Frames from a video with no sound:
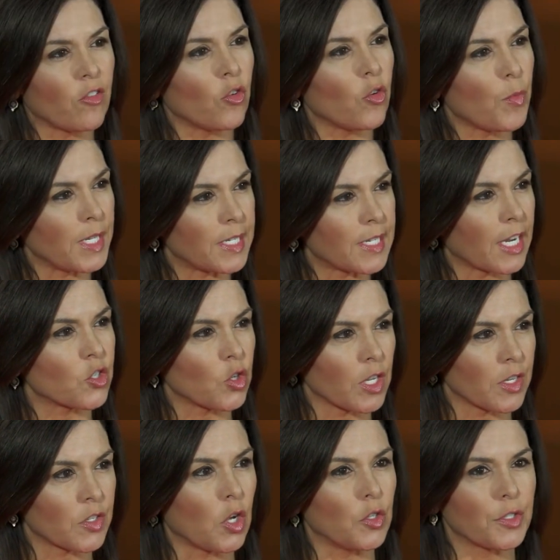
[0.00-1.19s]
ever been
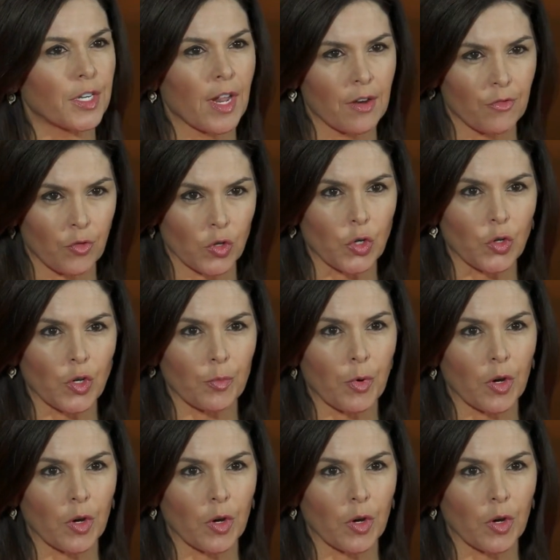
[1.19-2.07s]
sexually assaulted at a fraternity